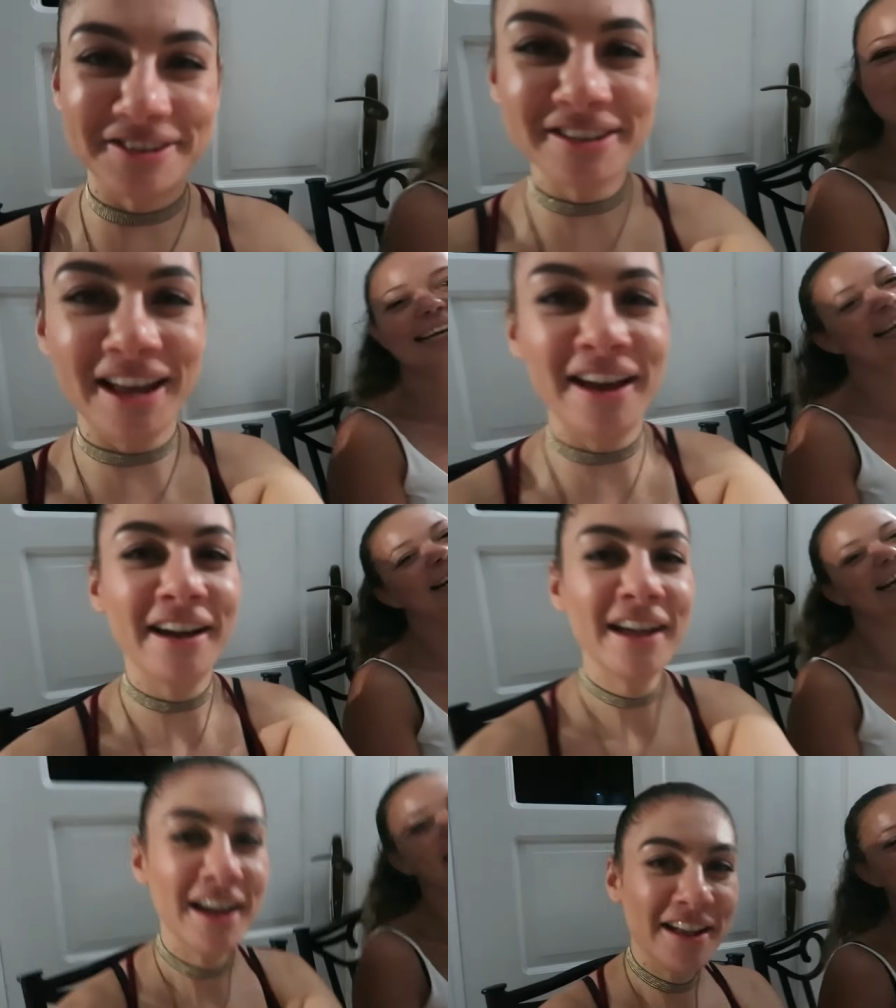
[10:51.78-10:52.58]
told
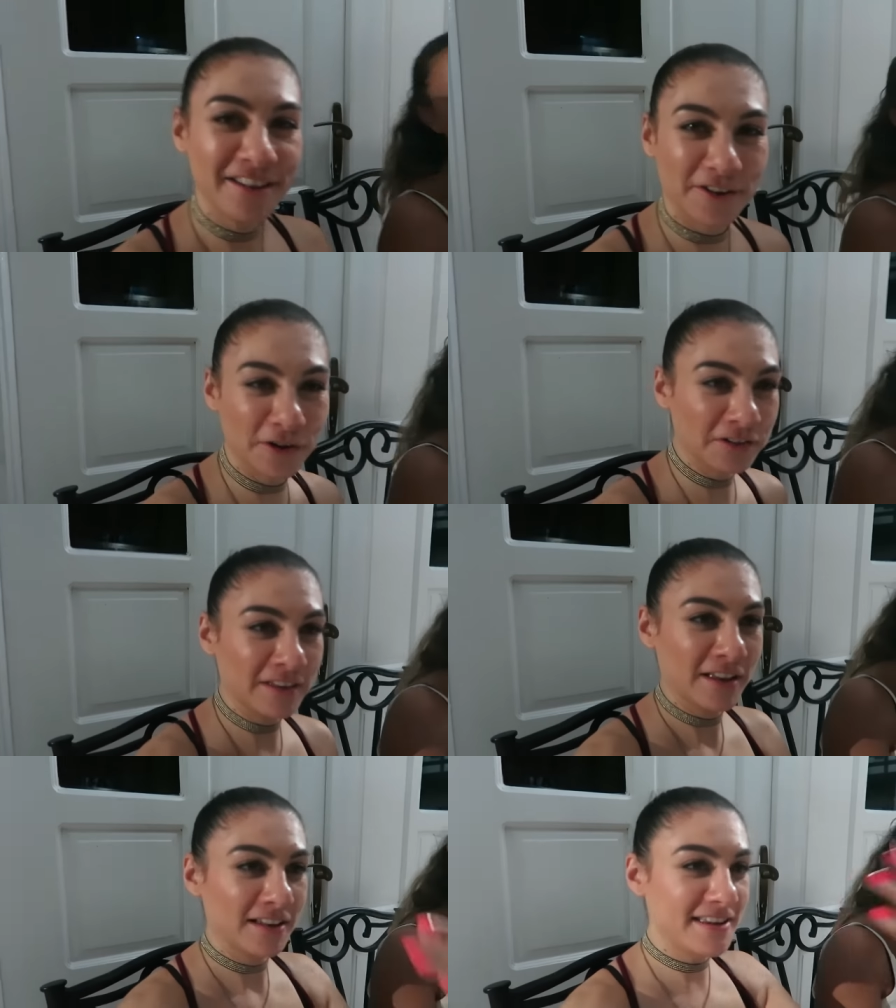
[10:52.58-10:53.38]
uh, told
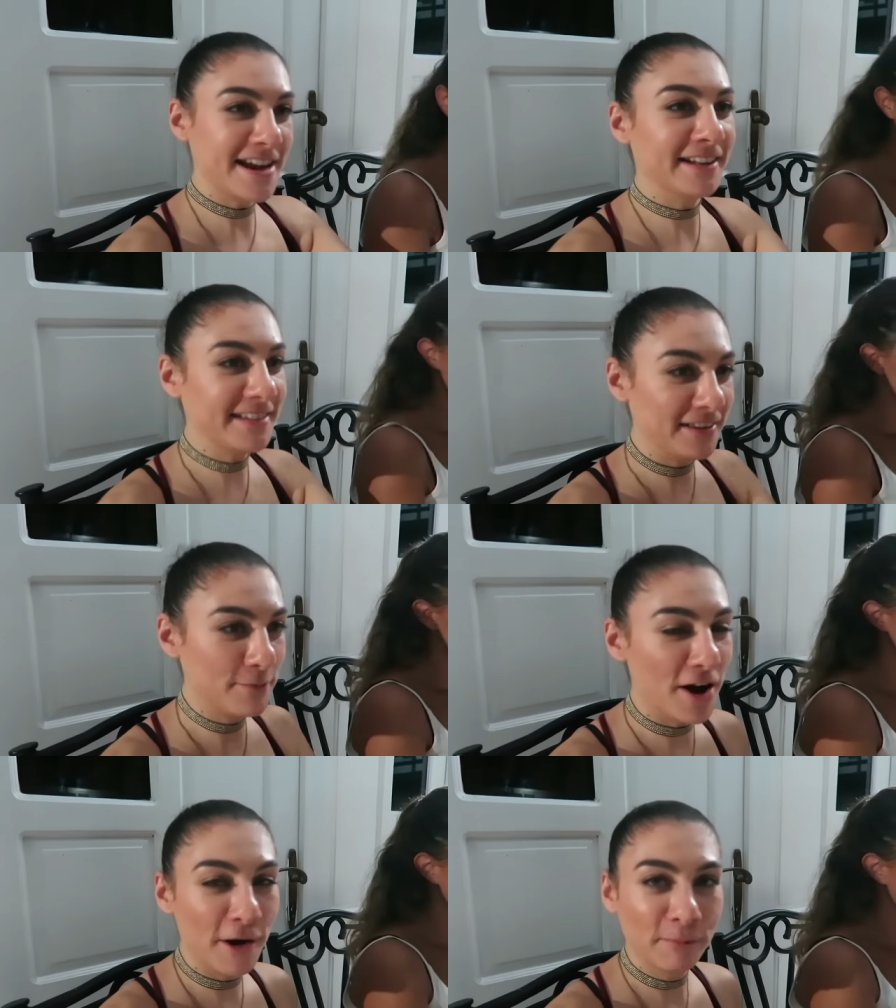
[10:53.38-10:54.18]
the auntie's
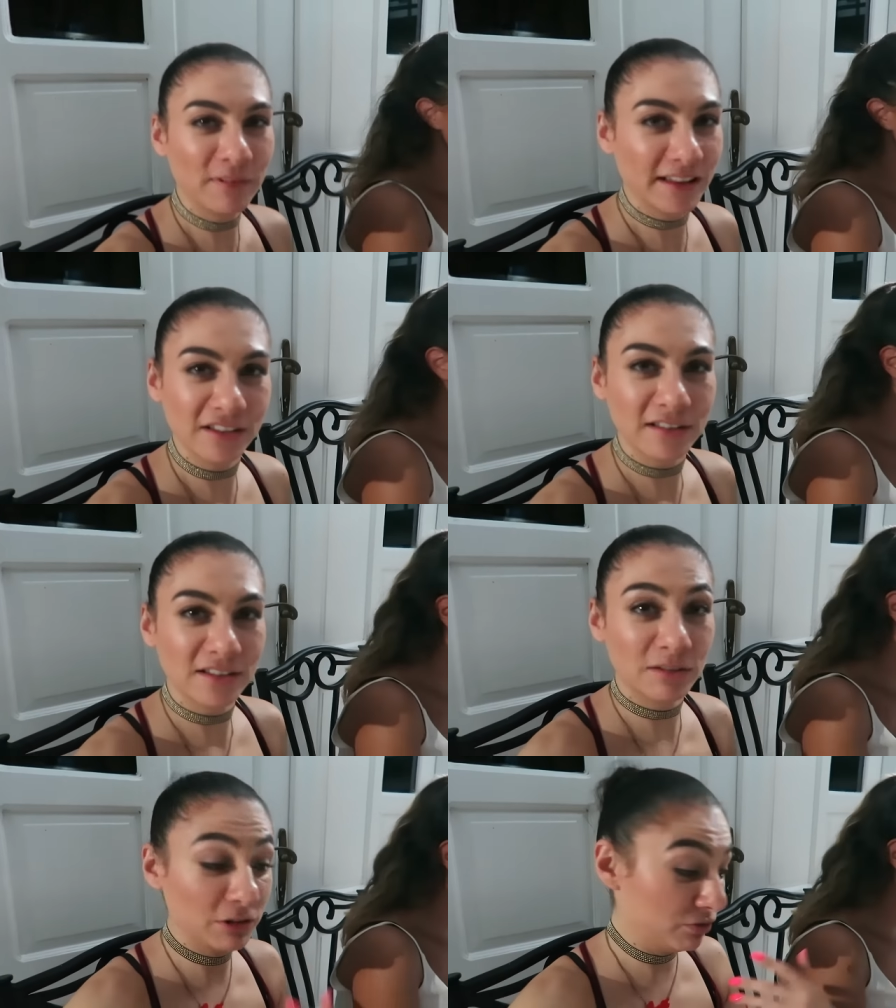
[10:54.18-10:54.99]
mom, like,
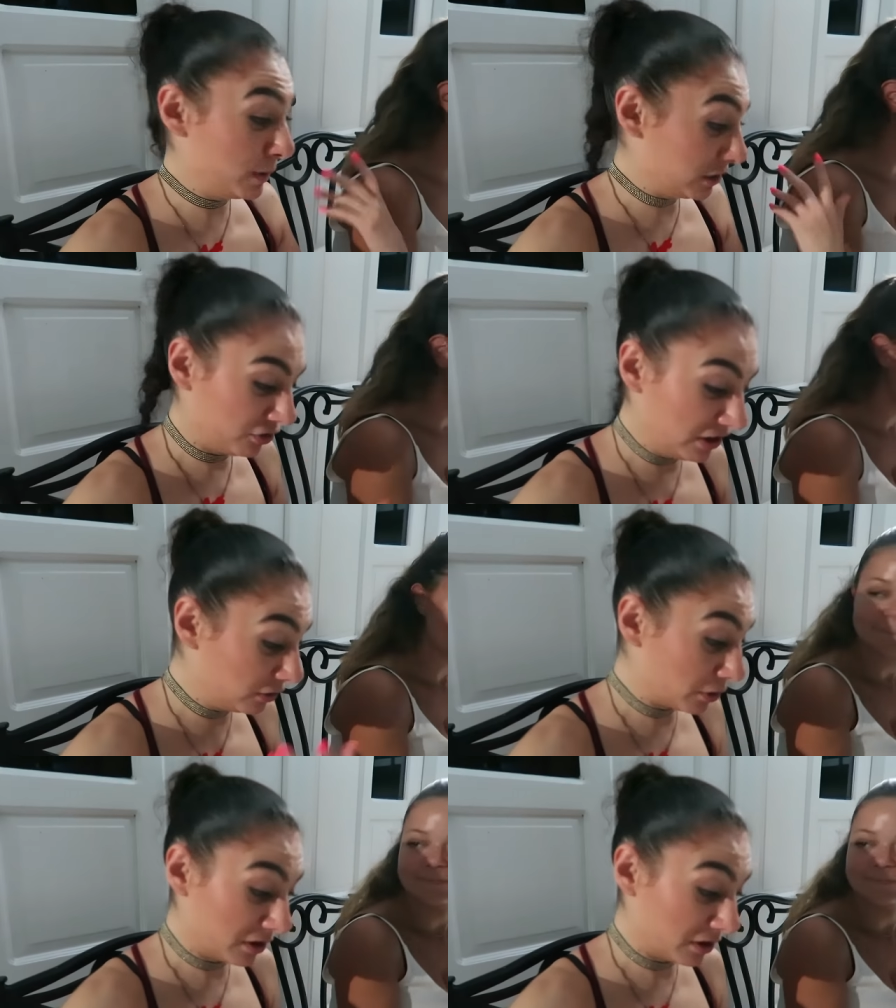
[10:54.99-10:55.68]
because she's